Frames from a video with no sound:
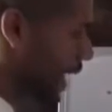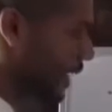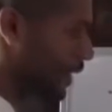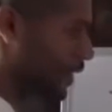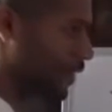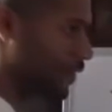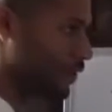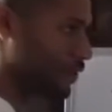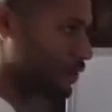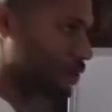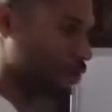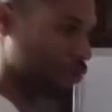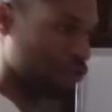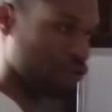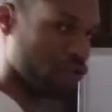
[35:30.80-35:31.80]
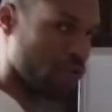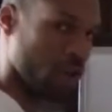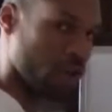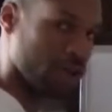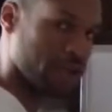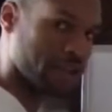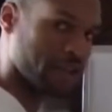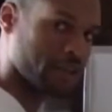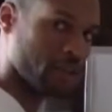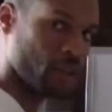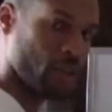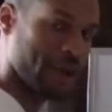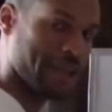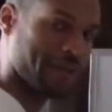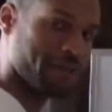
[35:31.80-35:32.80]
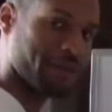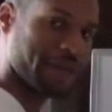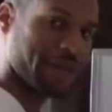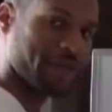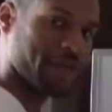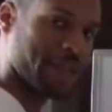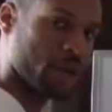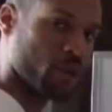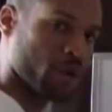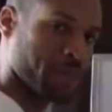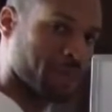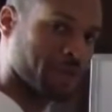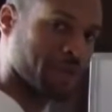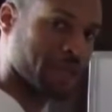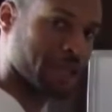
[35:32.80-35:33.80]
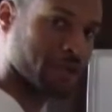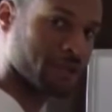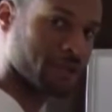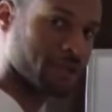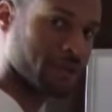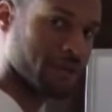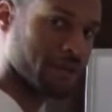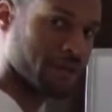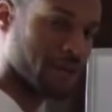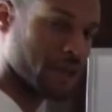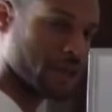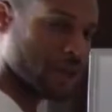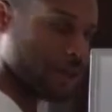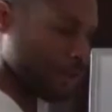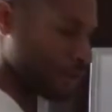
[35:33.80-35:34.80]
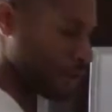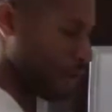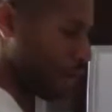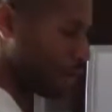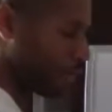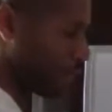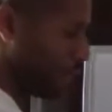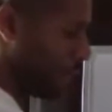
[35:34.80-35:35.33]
that is controlling the wavelength that we're perceptive of. So